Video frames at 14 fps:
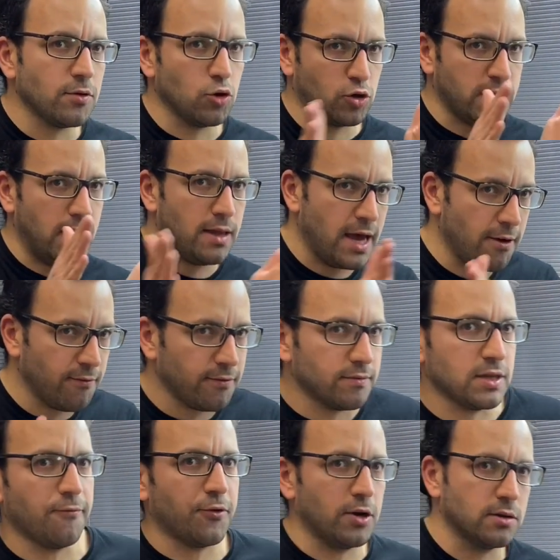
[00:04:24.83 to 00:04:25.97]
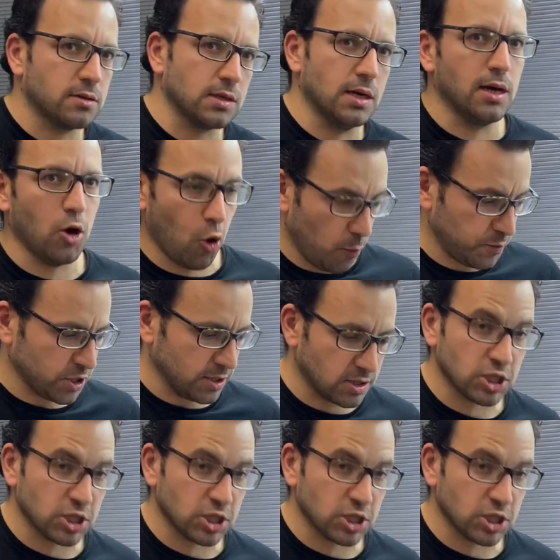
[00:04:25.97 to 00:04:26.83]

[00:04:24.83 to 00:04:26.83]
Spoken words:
you can have different options.